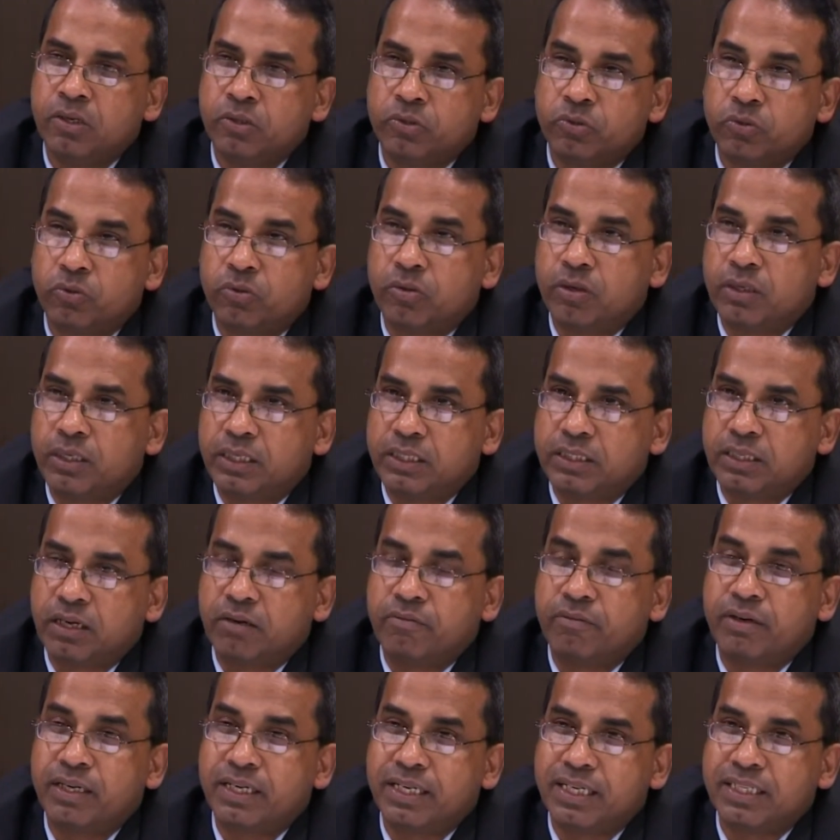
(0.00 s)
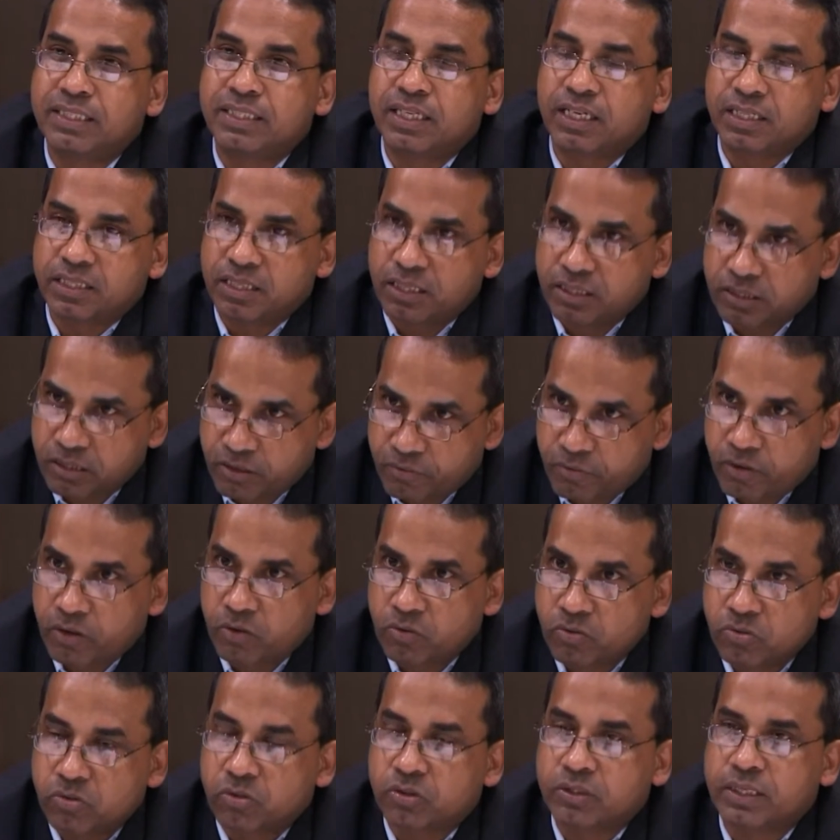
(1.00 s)
so-called disadvantaged sections of our
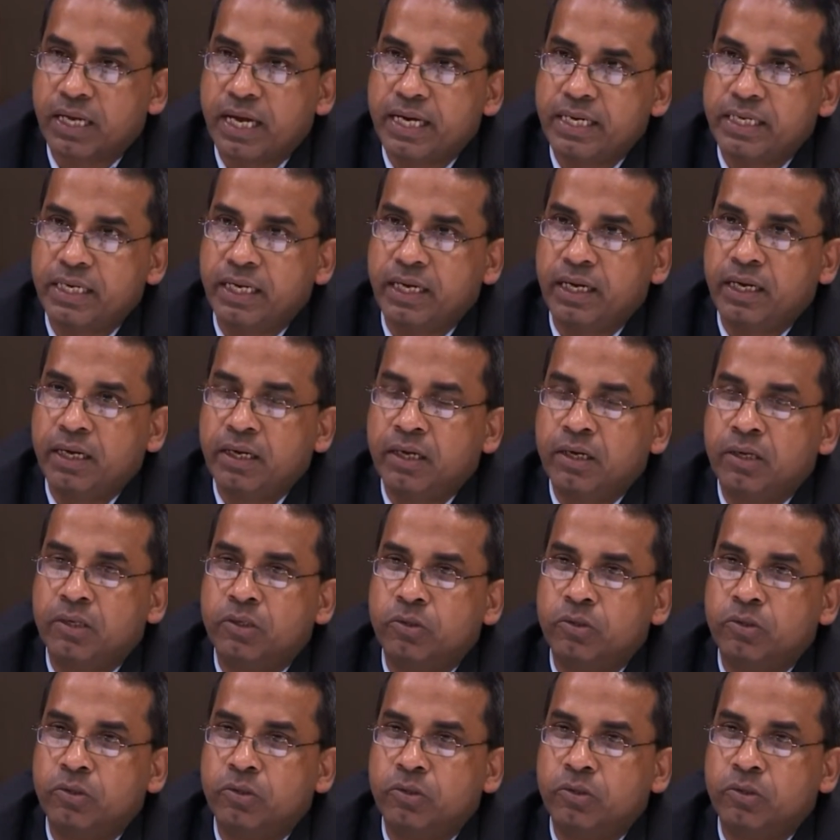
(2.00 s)
own society